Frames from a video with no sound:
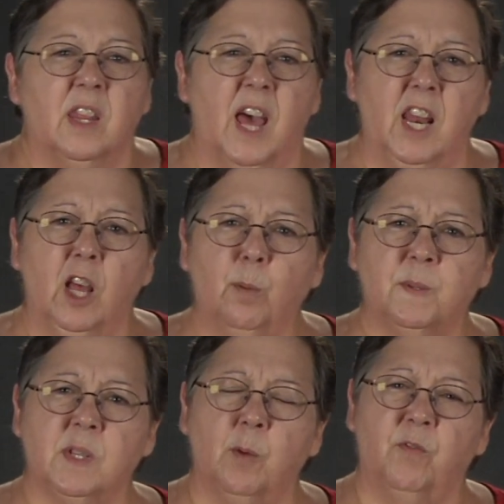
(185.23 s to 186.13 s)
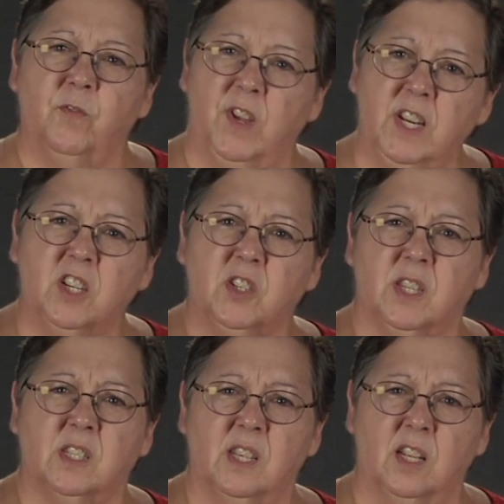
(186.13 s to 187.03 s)
That helps them finish
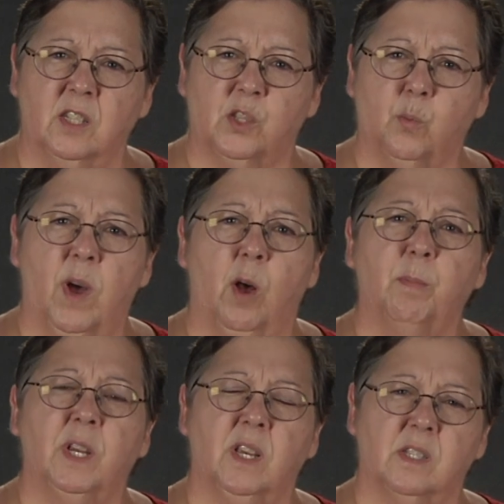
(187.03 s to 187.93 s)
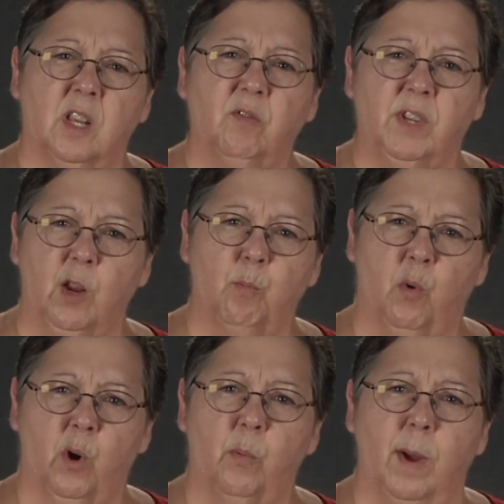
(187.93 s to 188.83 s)
the sentence well because they've done
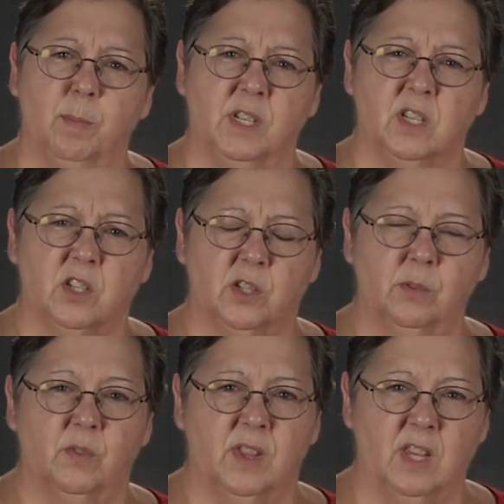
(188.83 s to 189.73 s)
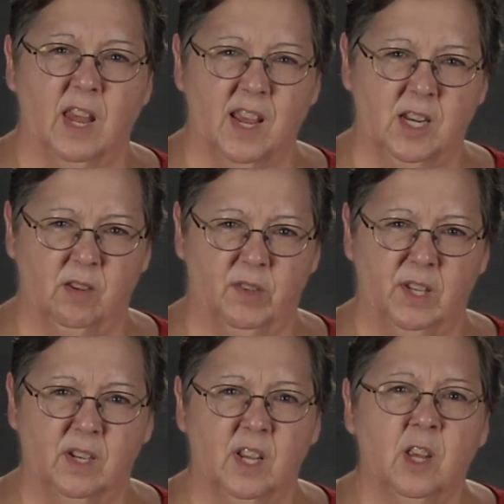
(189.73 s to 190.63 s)
more repetition with the end of
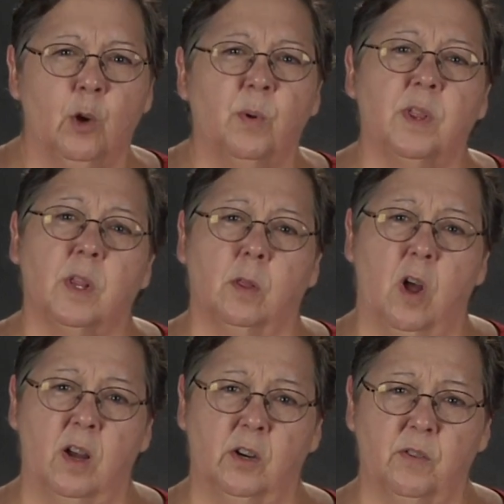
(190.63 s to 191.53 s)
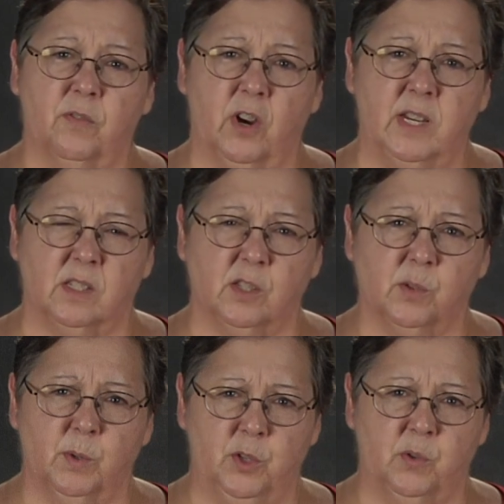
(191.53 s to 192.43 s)
it, with the longer
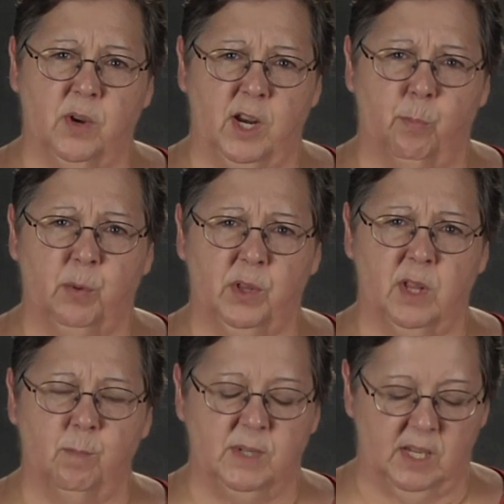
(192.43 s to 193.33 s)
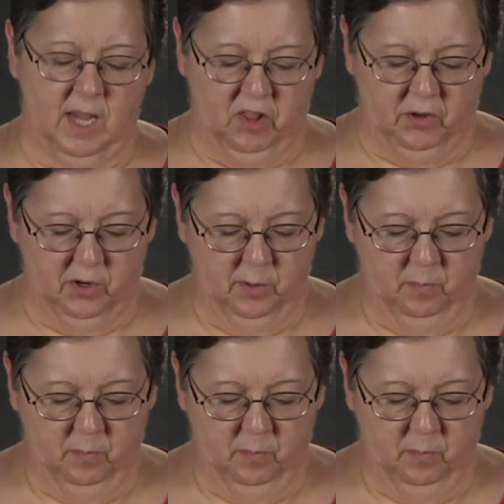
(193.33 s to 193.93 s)
phrases when you try to put them together.